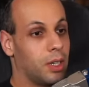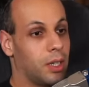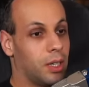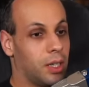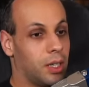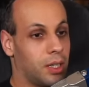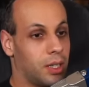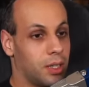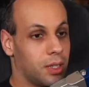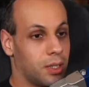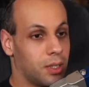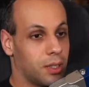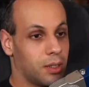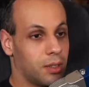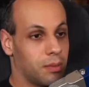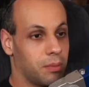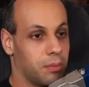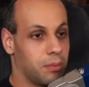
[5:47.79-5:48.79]
And
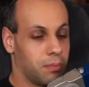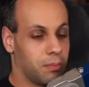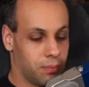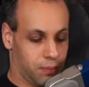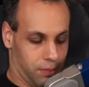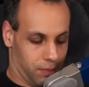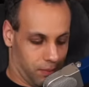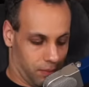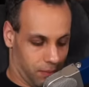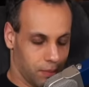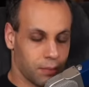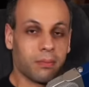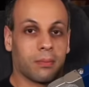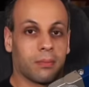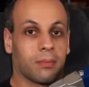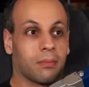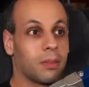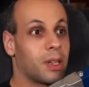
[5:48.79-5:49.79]
uh,
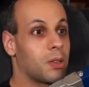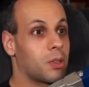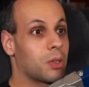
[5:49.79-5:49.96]
here's